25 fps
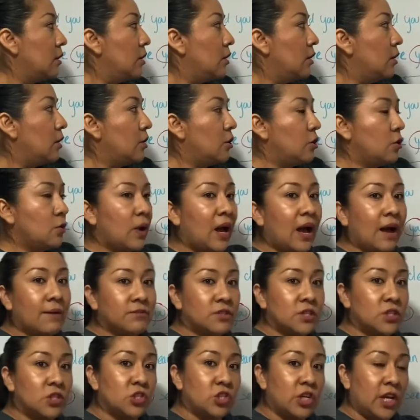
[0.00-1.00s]
You have
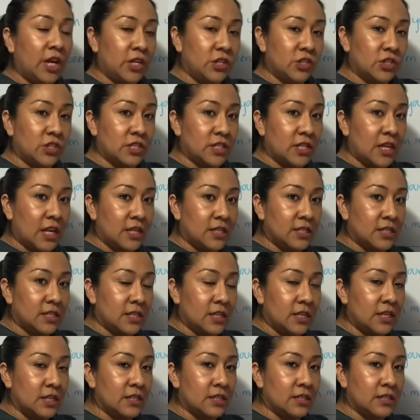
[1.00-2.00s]
to change
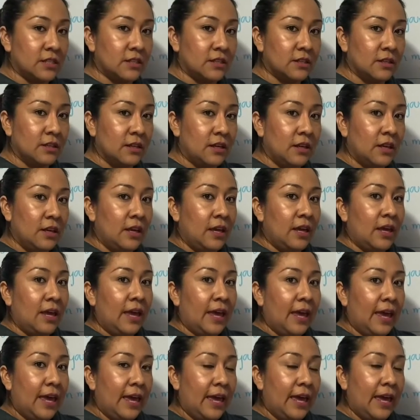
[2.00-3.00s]
tenses.
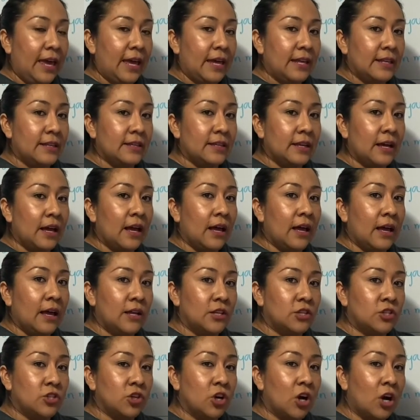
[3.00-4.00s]
And
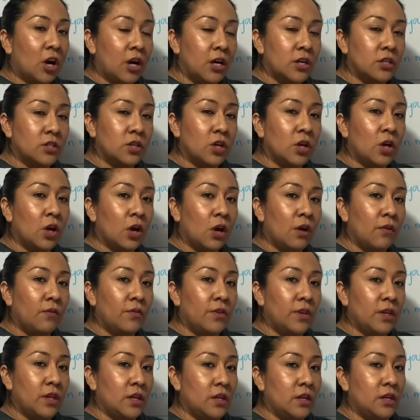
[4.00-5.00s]
a chart of
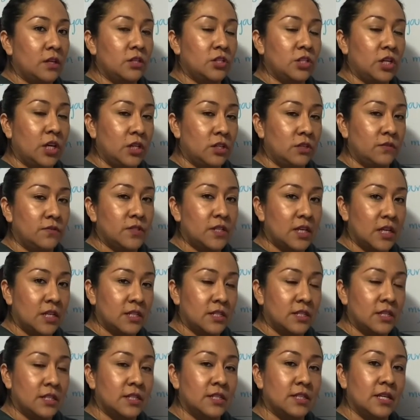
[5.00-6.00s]
the change of
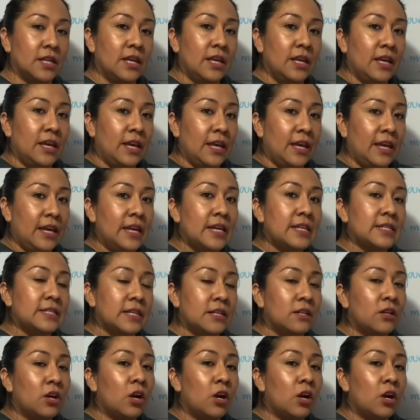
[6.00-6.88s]
tenses is in our